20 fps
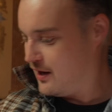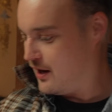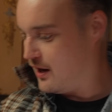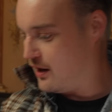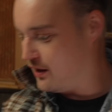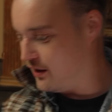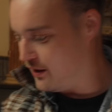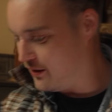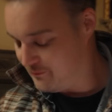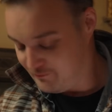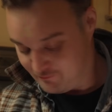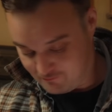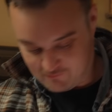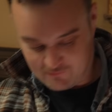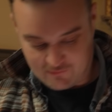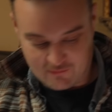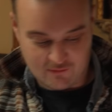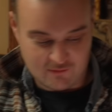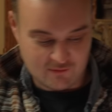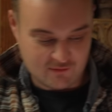
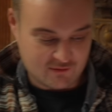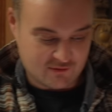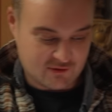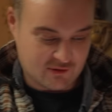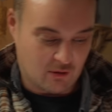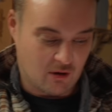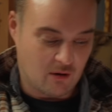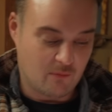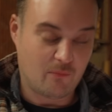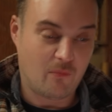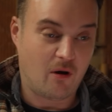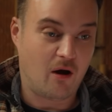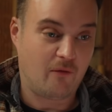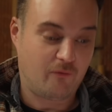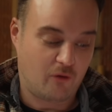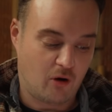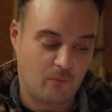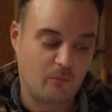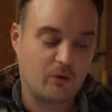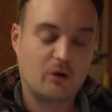So I'm
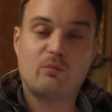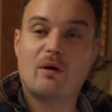on a